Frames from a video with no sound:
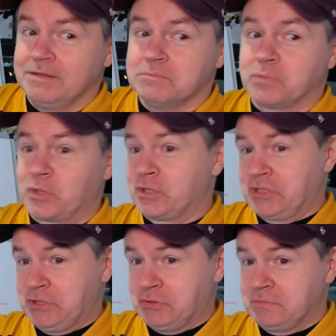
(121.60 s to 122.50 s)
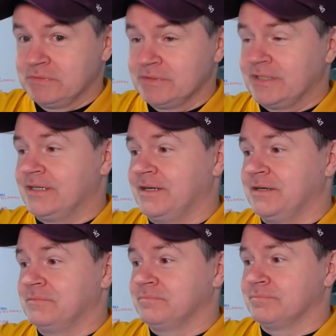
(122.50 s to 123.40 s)
murdered you,
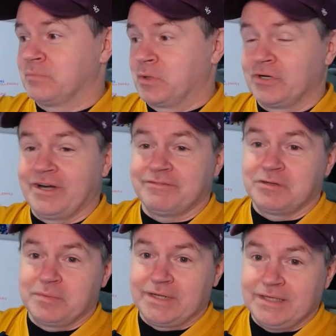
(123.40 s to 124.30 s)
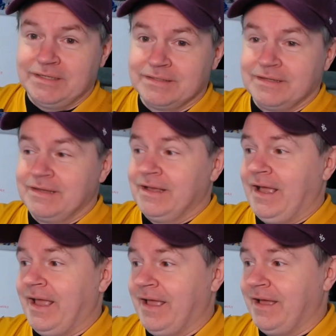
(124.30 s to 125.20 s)
murdered everybody,
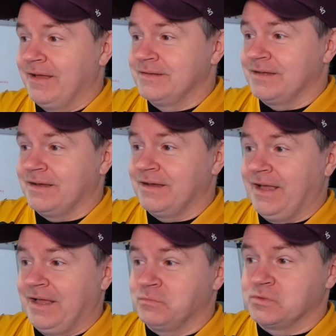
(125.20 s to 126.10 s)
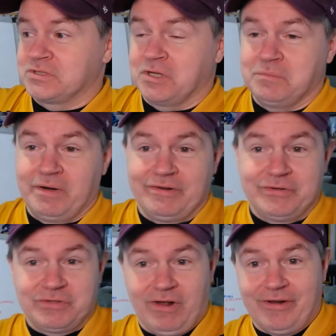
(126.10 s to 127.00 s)
and was going to marry
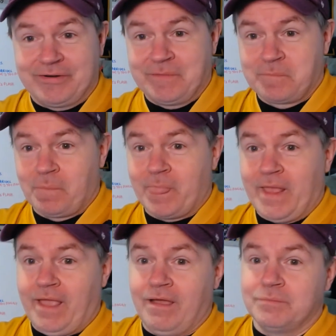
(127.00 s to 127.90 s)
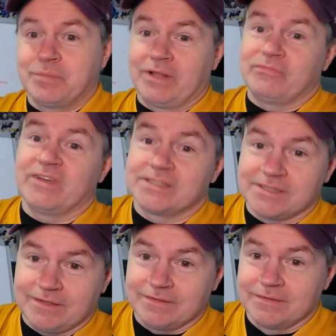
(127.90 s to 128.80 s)
your daughter, but I fixed
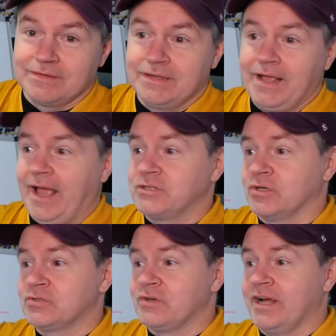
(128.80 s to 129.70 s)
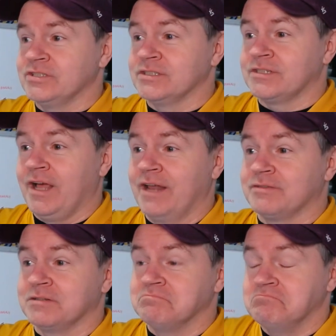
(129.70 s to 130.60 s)
it. And Joe's reaction is kind of
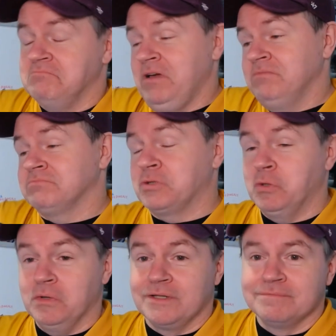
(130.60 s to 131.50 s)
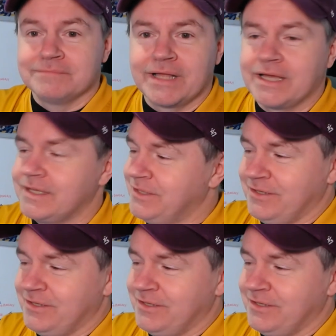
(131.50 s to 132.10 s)
a, cool. Like,